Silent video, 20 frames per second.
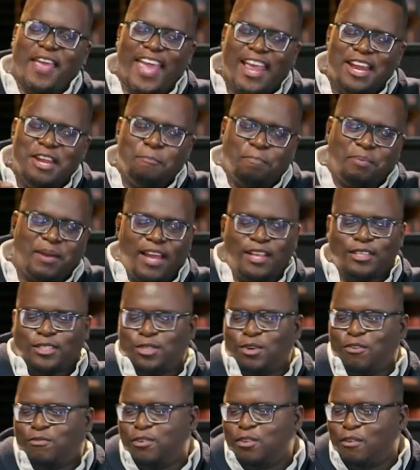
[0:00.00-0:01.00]
Any plans,
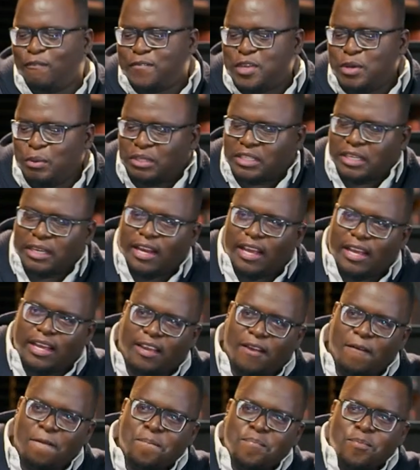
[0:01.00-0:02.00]
though, for the future?
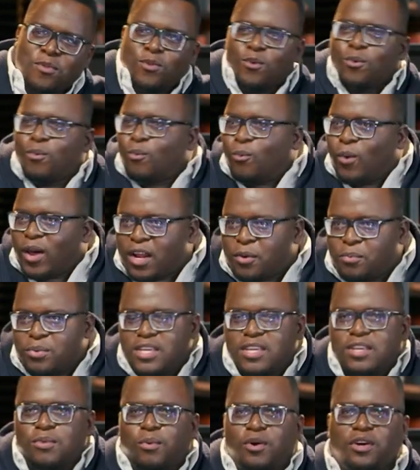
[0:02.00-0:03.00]
Like, what are
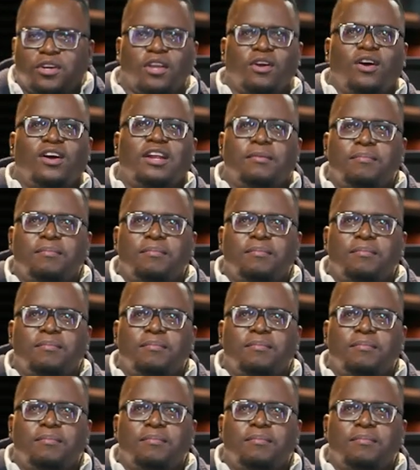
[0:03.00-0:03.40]
we working on?